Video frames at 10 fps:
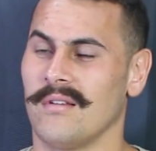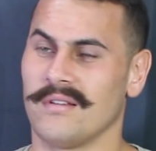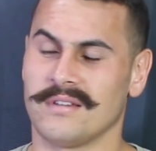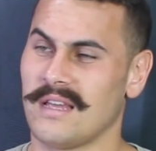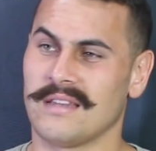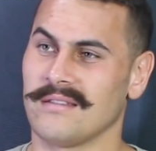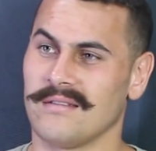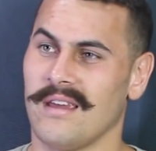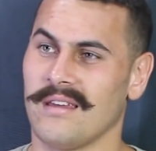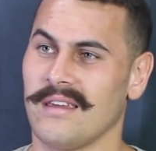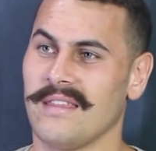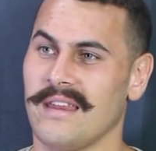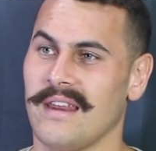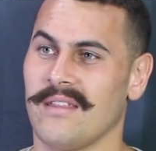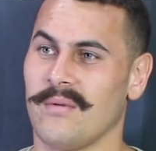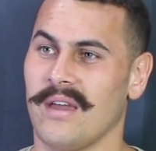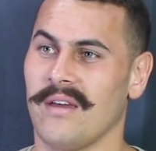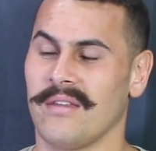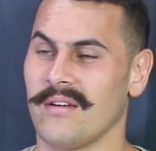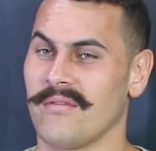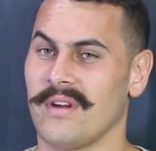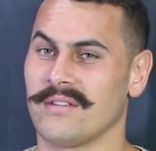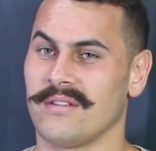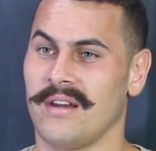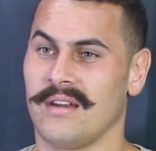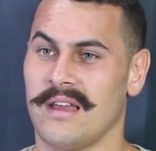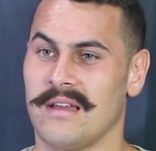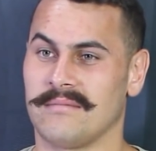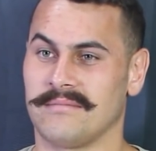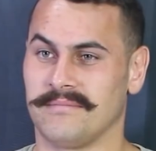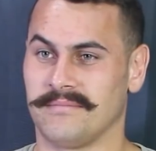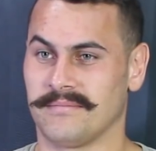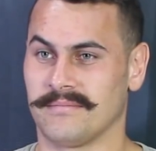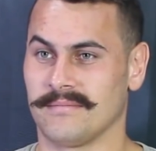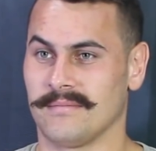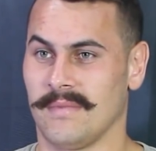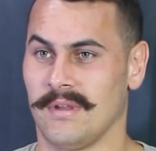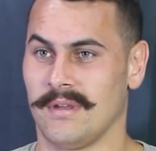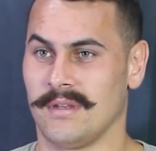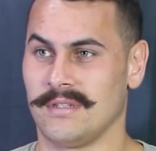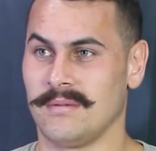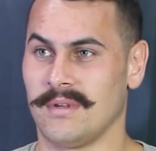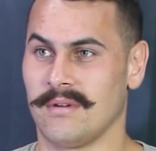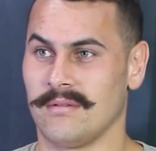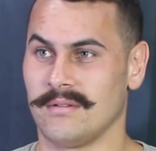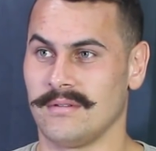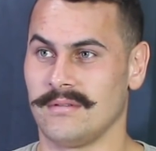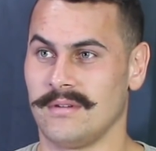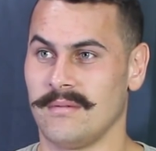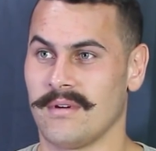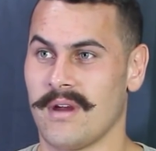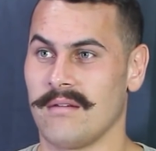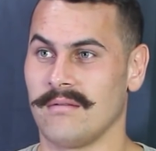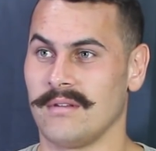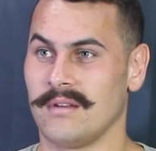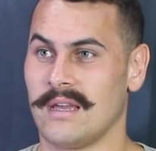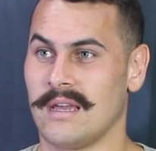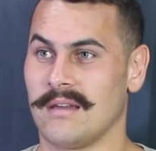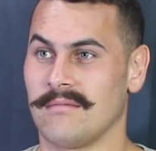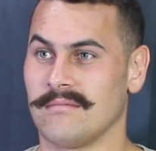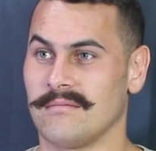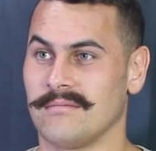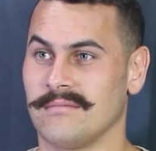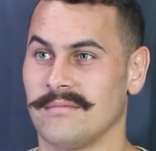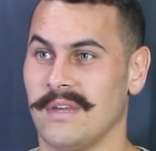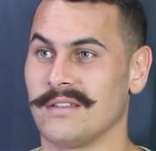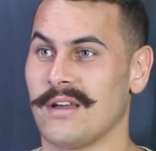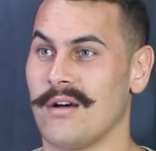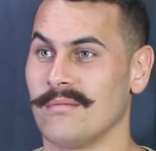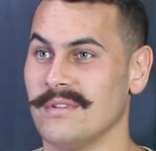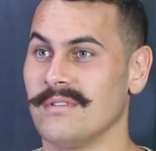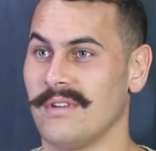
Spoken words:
I just had to get that out of the way. I think I ran straight at Jimmy Graham and Tolman.